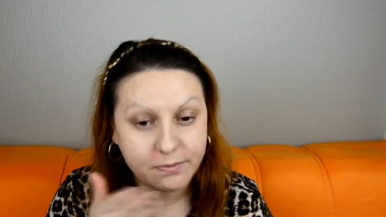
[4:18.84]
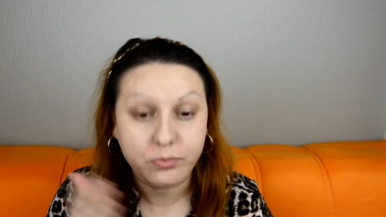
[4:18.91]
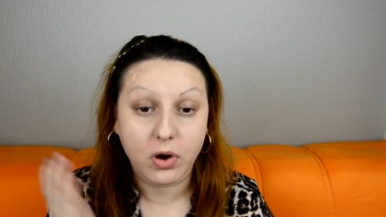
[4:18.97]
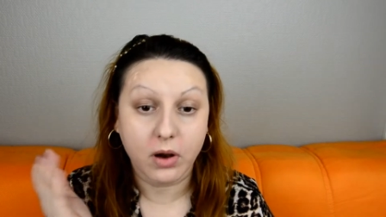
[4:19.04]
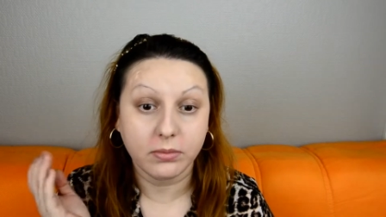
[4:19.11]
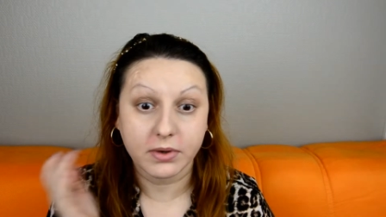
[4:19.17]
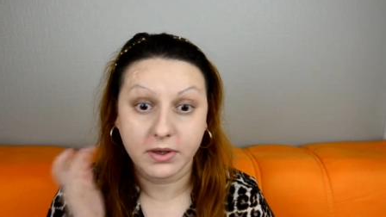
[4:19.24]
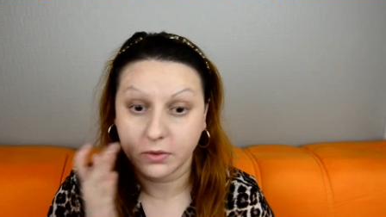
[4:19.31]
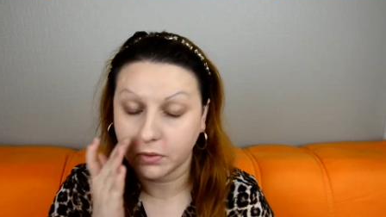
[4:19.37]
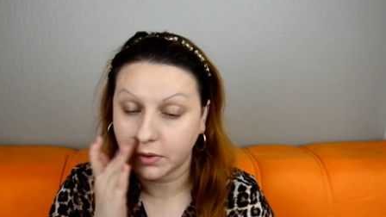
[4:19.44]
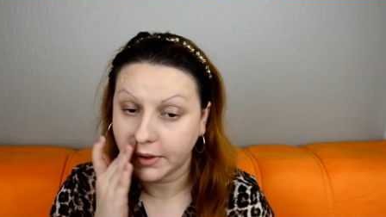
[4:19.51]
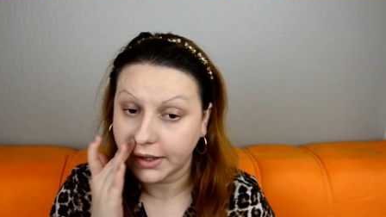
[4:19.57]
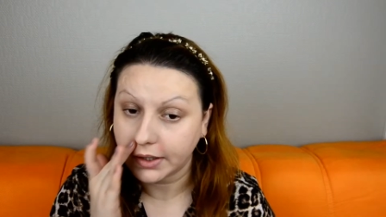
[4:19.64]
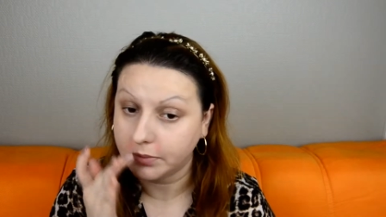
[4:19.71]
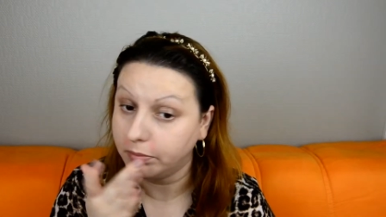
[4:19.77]
probably you will
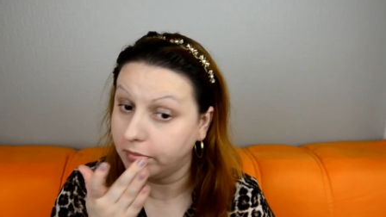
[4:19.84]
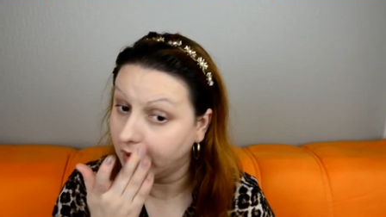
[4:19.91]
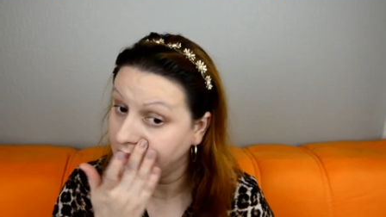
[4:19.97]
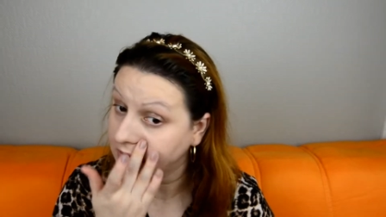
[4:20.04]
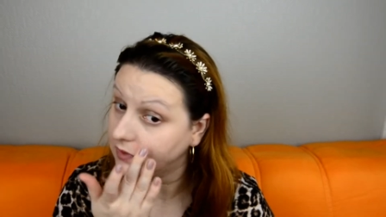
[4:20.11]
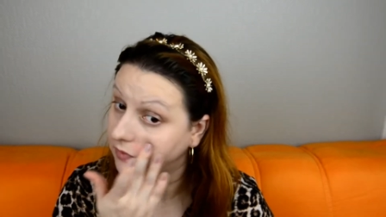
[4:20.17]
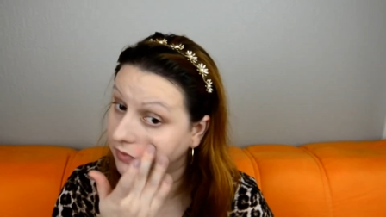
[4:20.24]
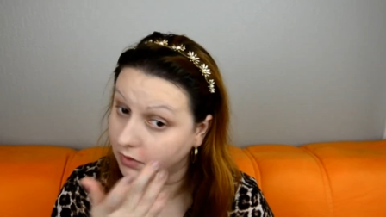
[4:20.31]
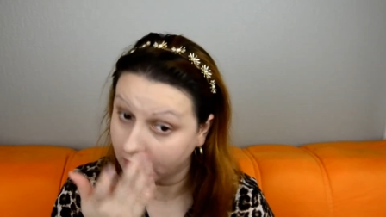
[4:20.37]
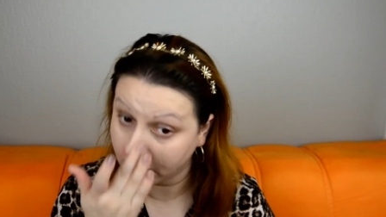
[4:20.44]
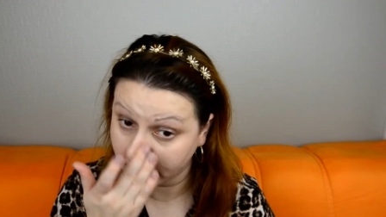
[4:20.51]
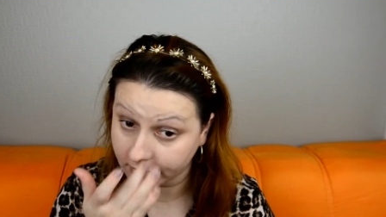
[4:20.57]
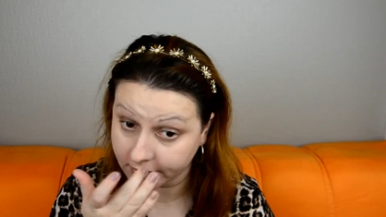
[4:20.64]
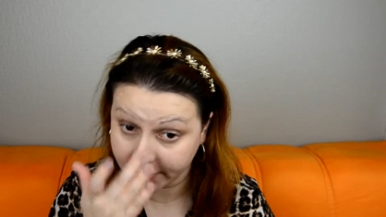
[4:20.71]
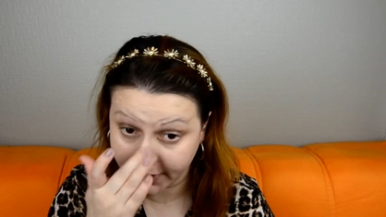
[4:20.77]
not budge for
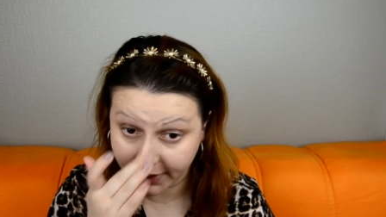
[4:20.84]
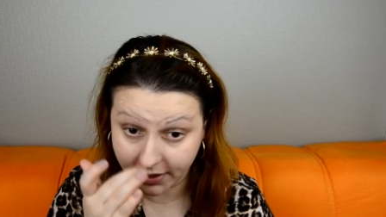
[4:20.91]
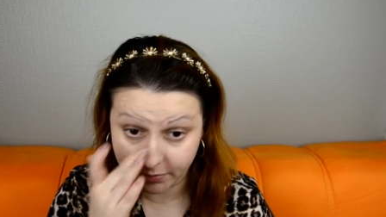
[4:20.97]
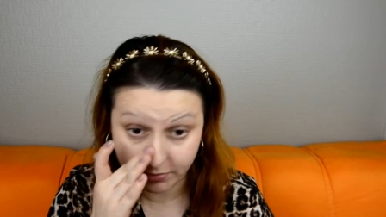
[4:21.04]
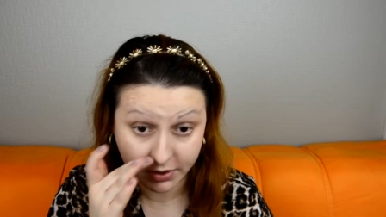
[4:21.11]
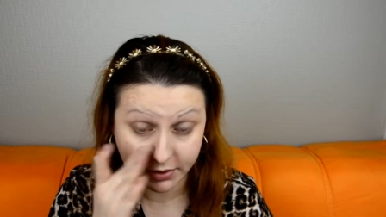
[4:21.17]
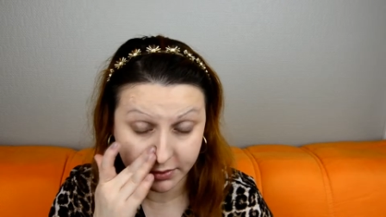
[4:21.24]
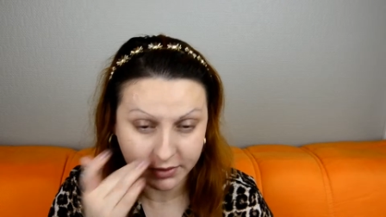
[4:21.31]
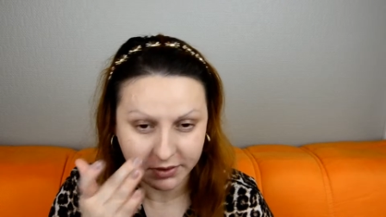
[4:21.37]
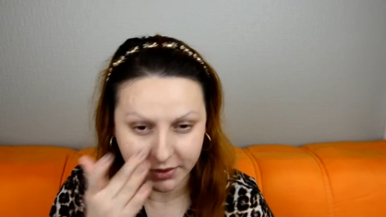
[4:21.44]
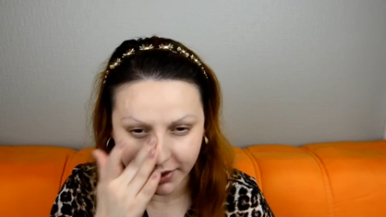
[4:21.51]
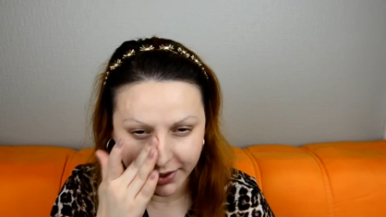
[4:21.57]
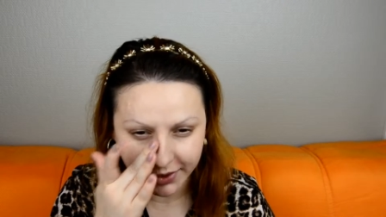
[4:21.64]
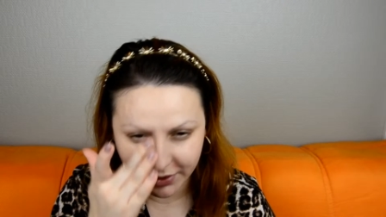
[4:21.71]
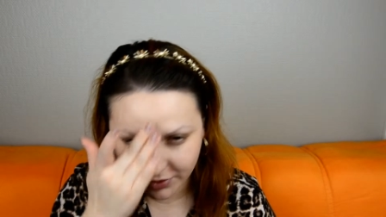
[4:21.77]
all the day but
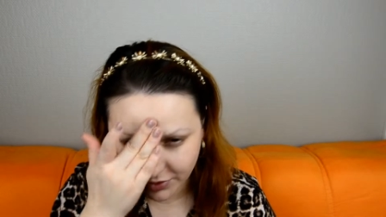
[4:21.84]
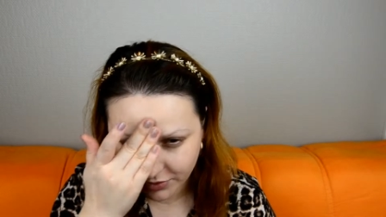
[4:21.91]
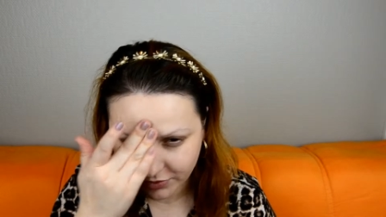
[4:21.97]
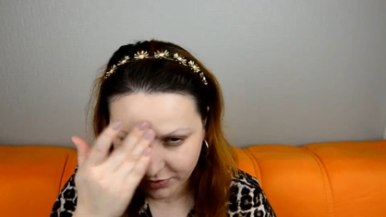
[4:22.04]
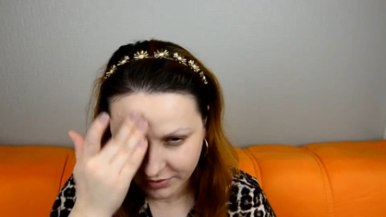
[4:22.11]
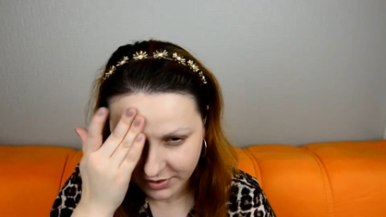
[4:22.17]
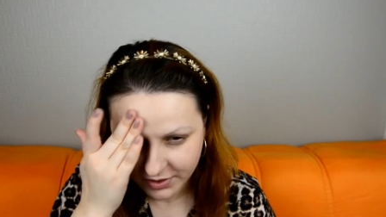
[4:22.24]
i don't know